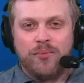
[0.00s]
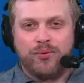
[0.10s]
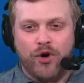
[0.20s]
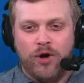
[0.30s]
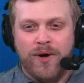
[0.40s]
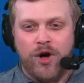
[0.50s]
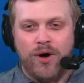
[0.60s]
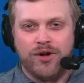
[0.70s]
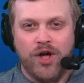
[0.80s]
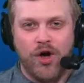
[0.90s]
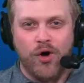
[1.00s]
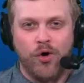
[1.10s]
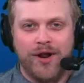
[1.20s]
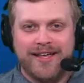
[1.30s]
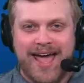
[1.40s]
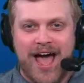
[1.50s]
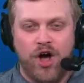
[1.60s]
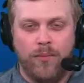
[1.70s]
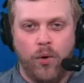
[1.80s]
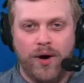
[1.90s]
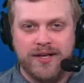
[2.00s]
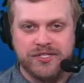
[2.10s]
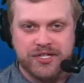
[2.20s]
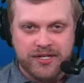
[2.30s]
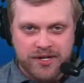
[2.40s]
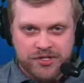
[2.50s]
promo code COWBOYS.